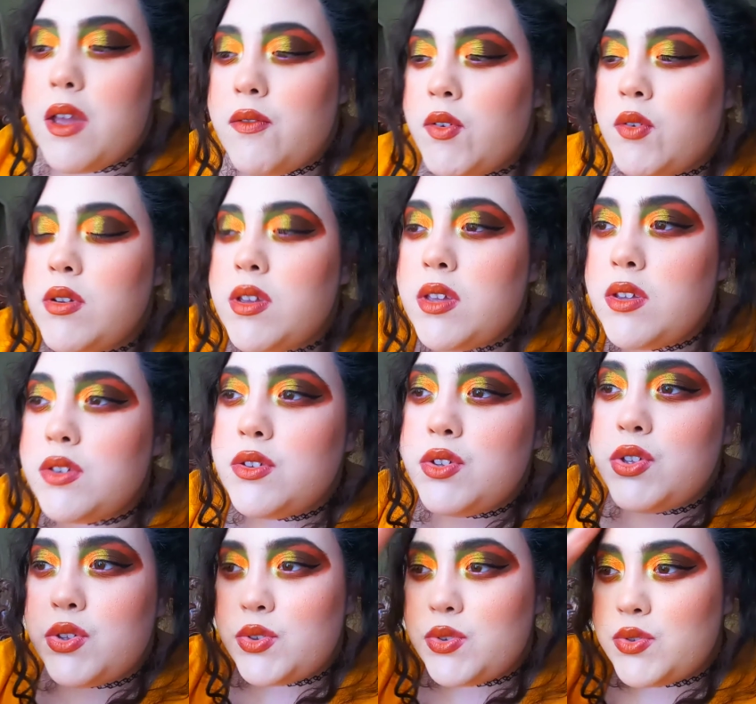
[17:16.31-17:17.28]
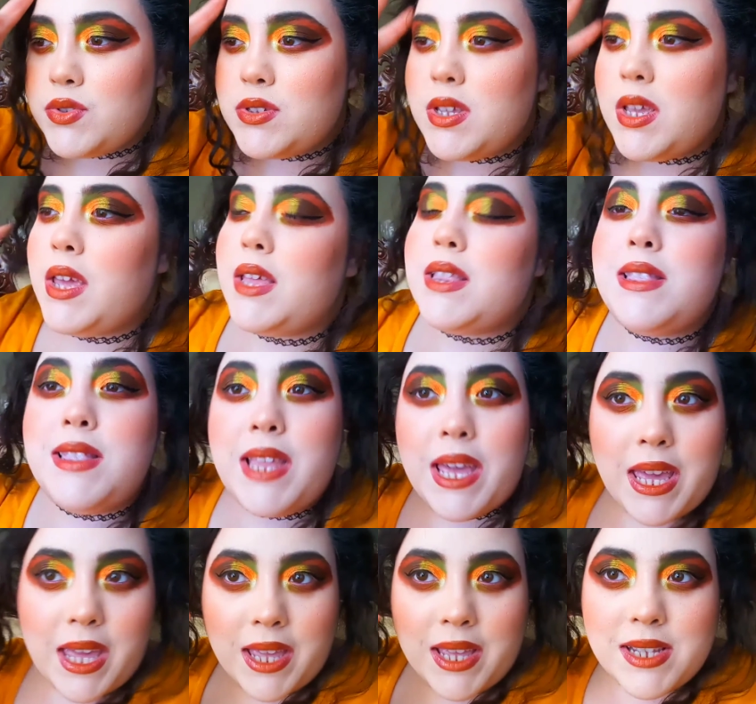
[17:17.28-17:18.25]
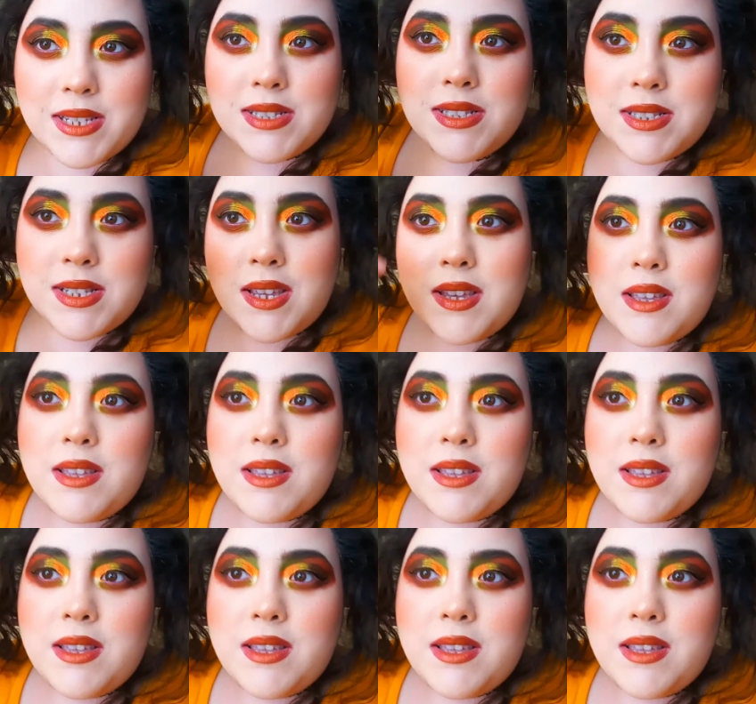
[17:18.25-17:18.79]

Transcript: I've already used a light hand,